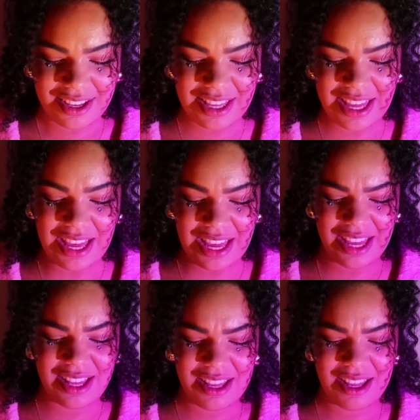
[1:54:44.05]

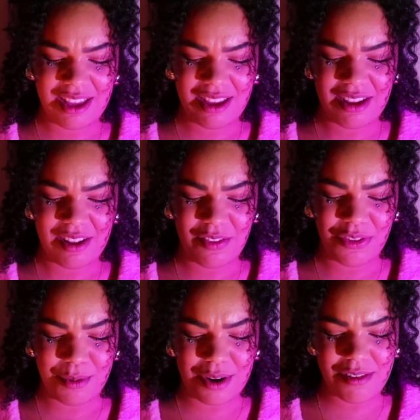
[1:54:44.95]
Okay.
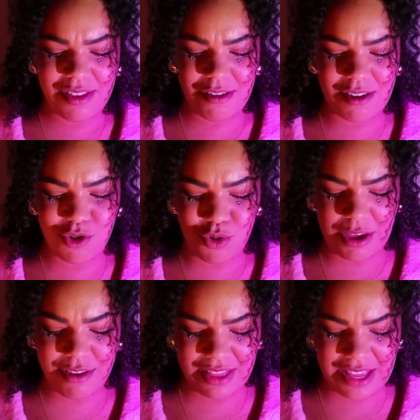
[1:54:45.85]
What is the
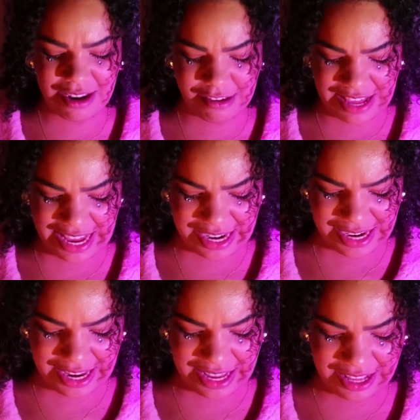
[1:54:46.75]
situation that is
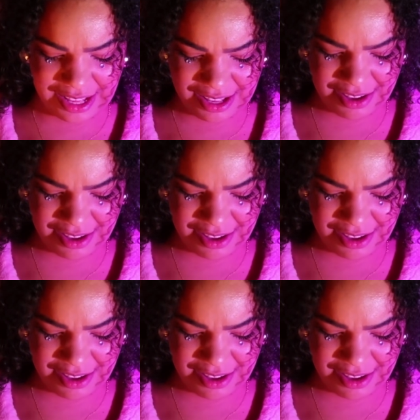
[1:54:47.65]
ending?